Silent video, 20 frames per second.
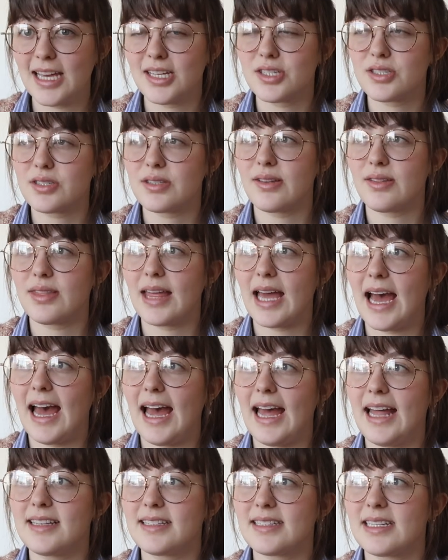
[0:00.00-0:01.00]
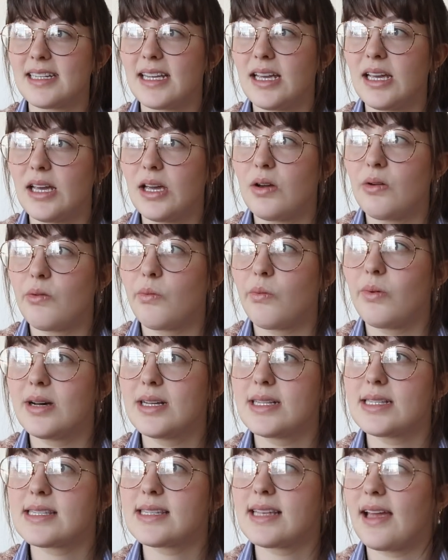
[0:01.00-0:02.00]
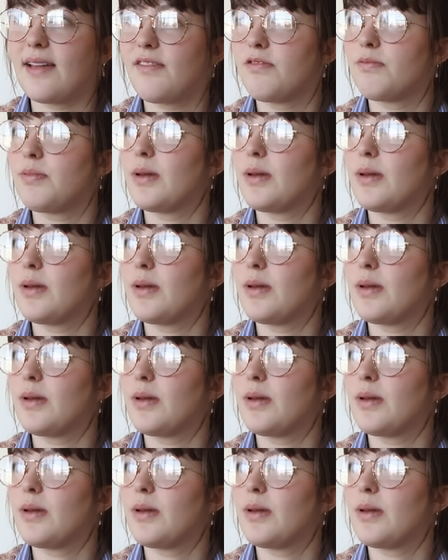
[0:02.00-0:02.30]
so that once I've